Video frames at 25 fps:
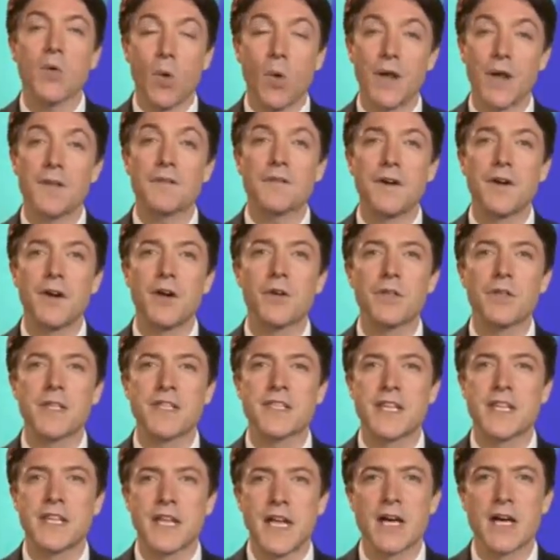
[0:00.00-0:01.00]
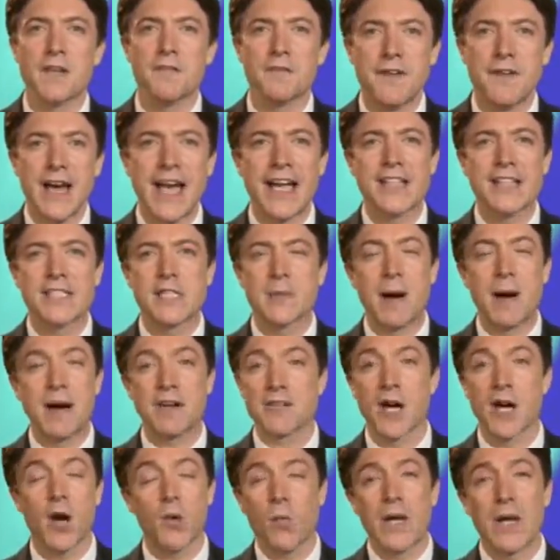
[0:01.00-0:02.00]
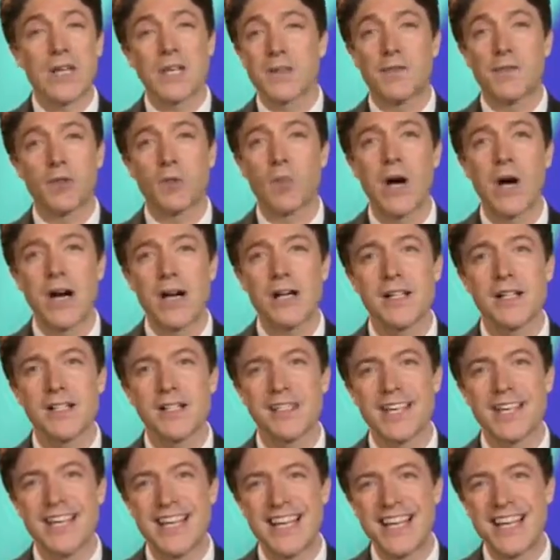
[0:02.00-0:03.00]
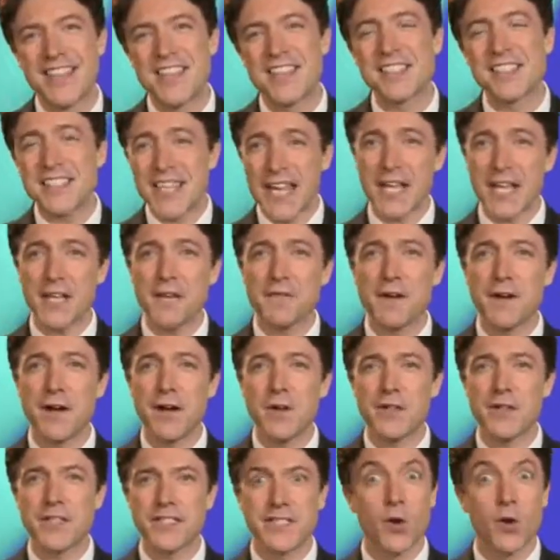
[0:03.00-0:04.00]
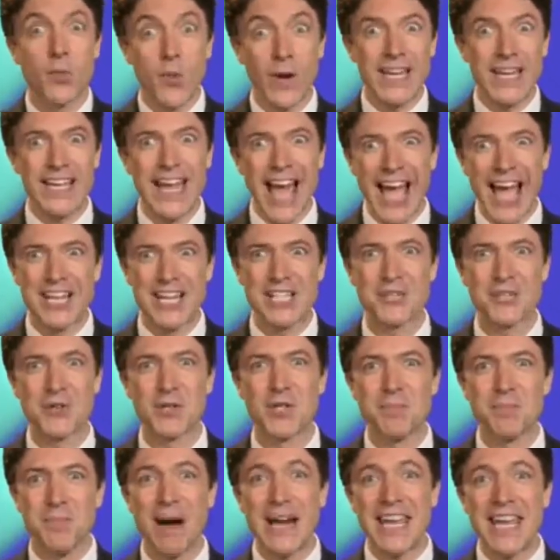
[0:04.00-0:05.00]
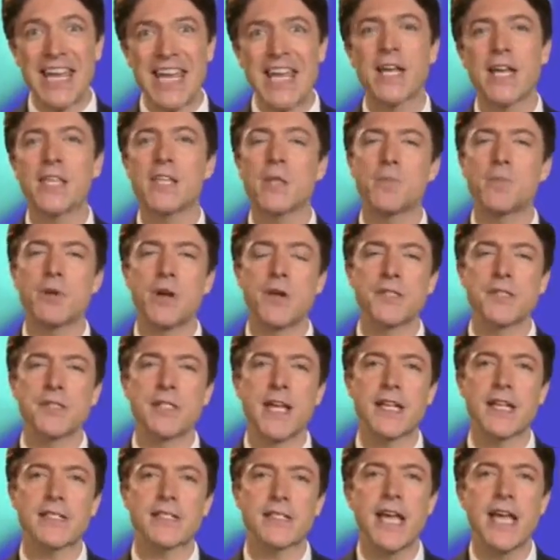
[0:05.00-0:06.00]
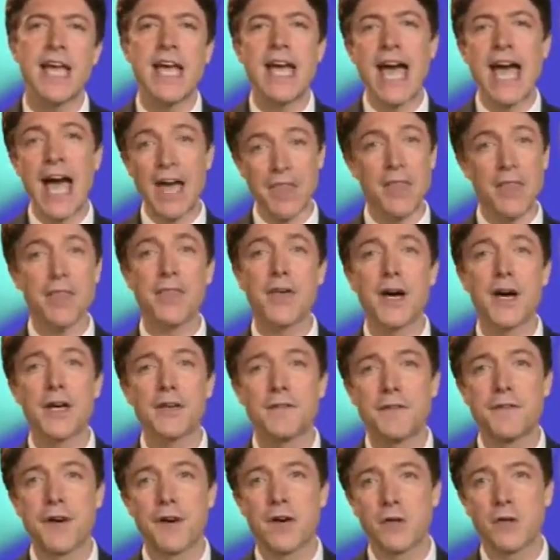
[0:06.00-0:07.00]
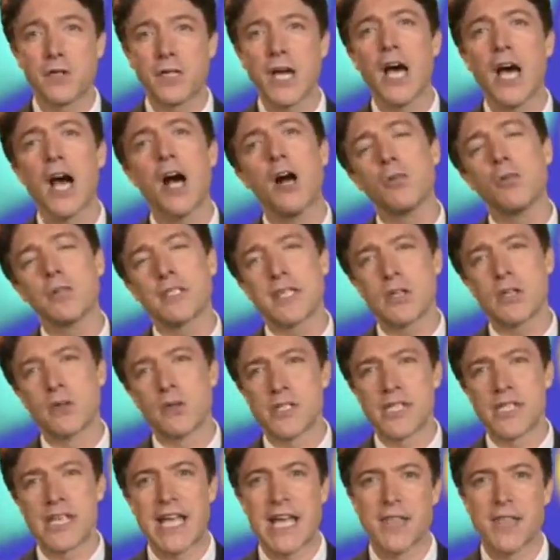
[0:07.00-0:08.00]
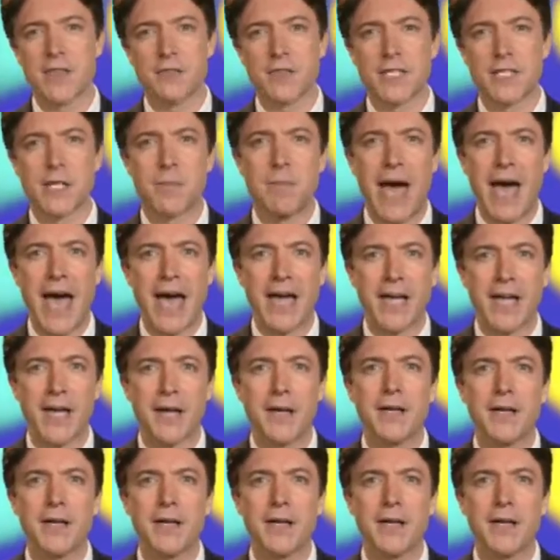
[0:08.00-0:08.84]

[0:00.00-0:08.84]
One fold is to learn facts about our wonderful world, the second fold is to win actual money in the process, and the third fold holds it all together at the back.